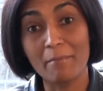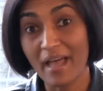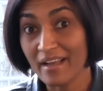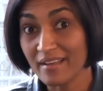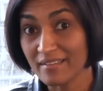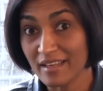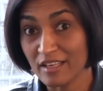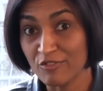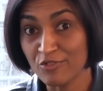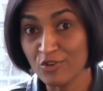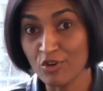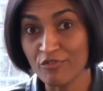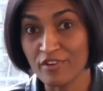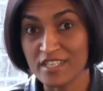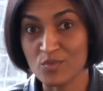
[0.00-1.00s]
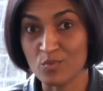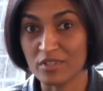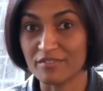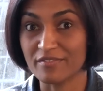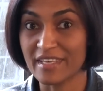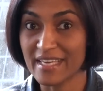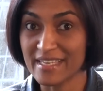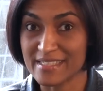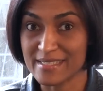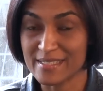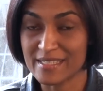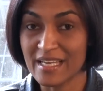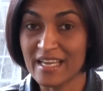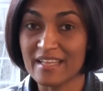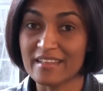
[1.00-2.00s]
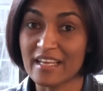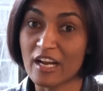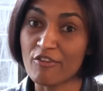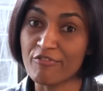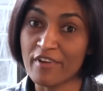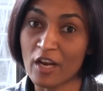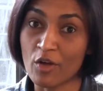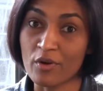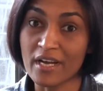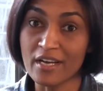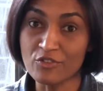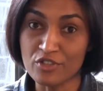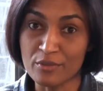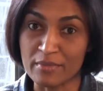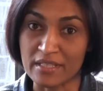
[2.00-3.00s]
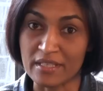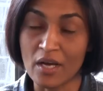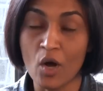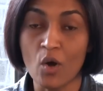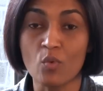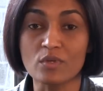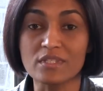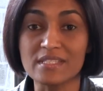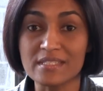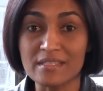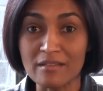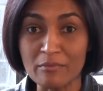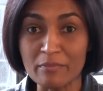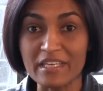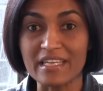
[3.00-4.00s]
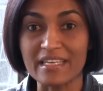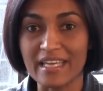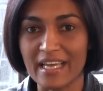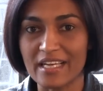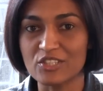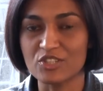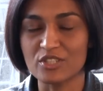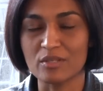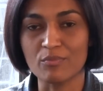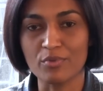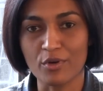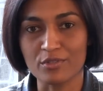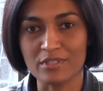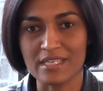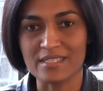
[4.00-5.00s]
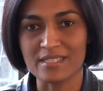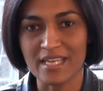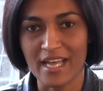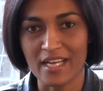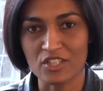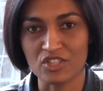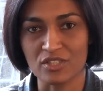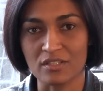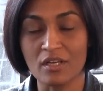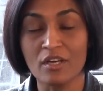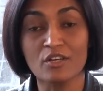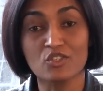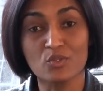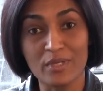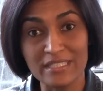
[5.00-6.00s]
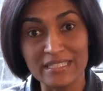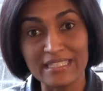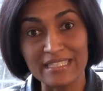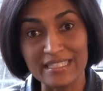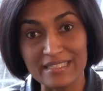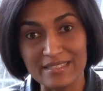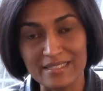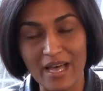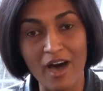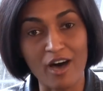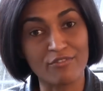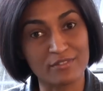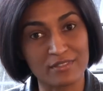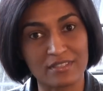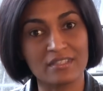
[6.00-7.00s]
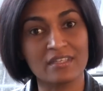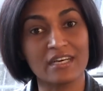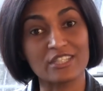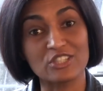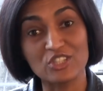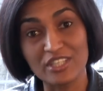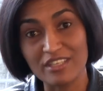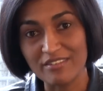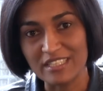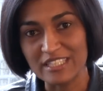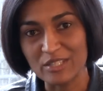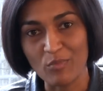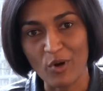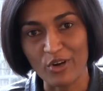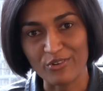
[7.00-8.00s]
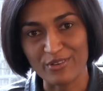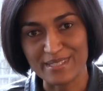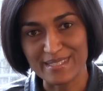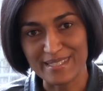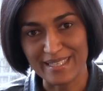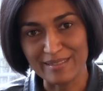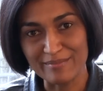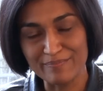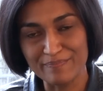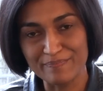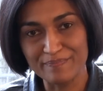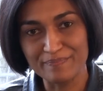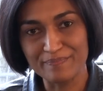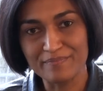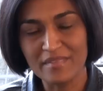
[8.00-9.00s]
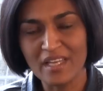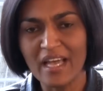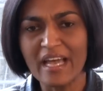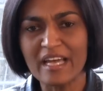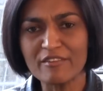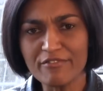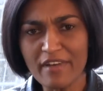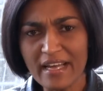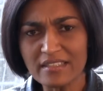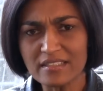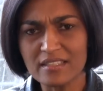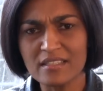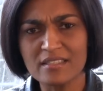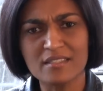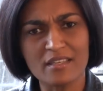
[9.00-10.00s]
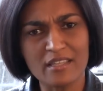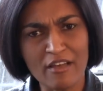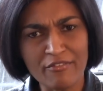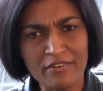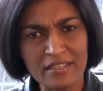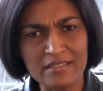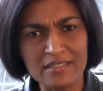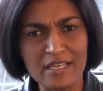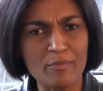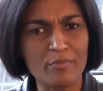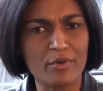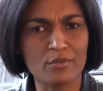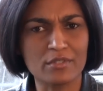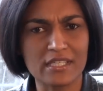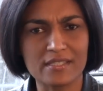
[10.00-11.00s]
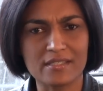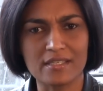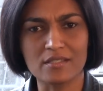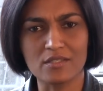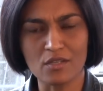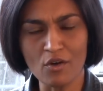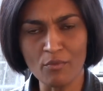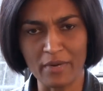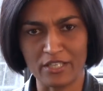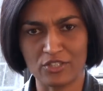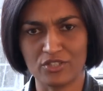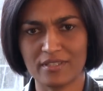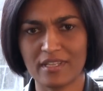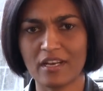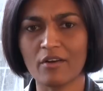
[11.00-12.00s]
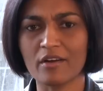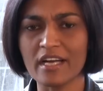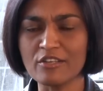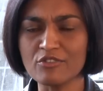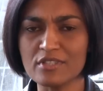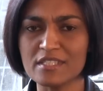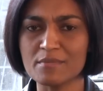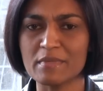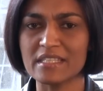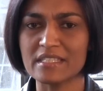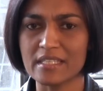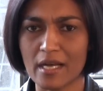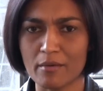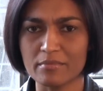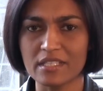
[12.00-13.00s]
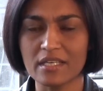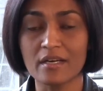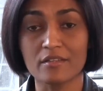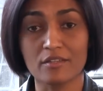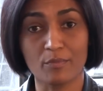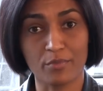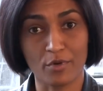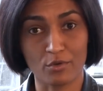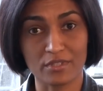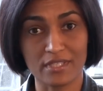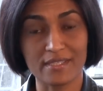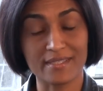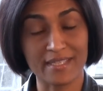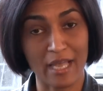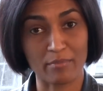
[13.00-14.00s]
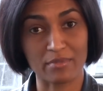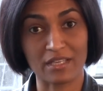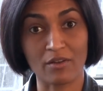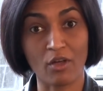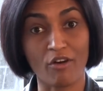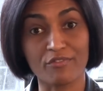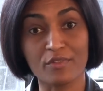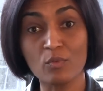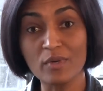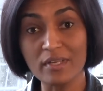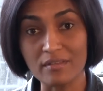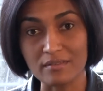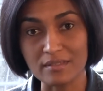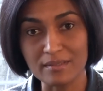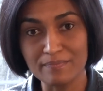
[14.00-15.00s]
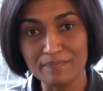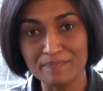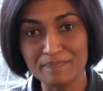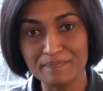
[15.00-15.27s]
Back then, few of us would have guessed that our fellow countrymen would still be engaged in protest action 20 years after achieving democracy. In fact, South Africans are protesting so much that our country's been dubbed the protest capital of the world.